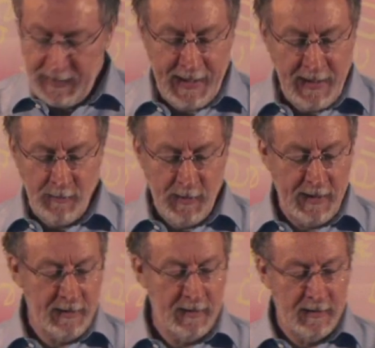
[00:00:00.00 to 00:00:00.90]
Anyway,
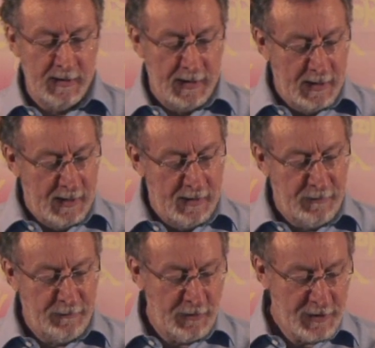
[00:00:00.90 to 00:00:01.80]
the
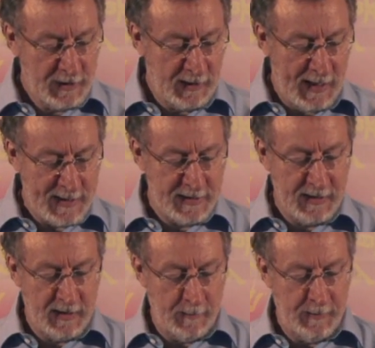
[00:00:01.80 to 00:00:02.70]
first
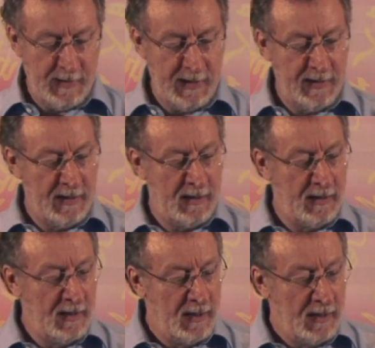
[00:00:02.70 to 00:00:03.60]
closet company that
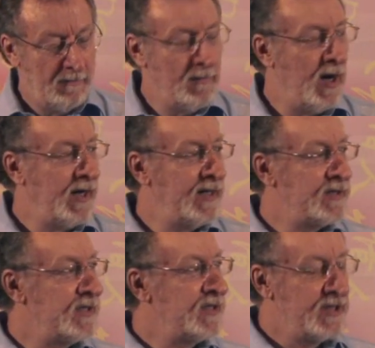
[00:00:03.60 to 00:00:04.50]

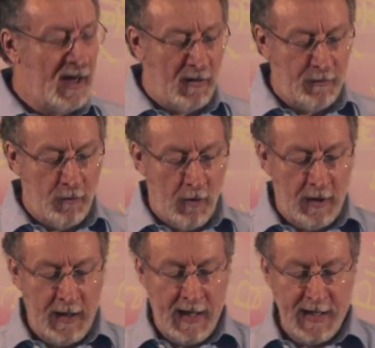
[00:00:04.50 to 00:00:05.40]
markets a
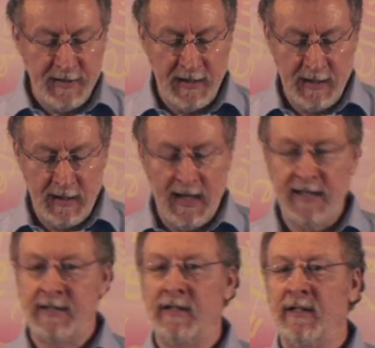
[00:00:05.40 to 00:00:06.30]
self-organizing
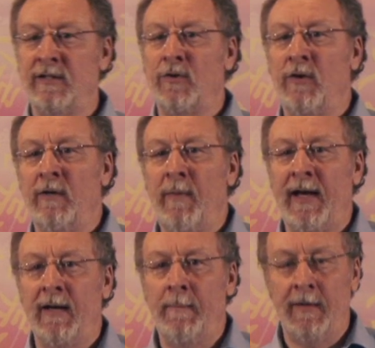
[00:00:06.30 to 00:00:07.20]
closet is going to
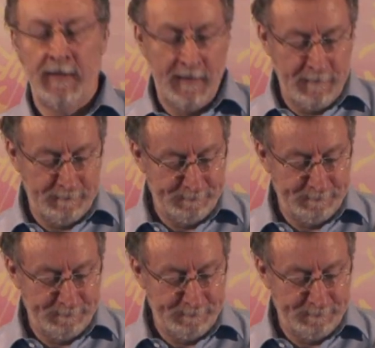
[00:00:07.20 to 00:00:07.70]
make $1 million.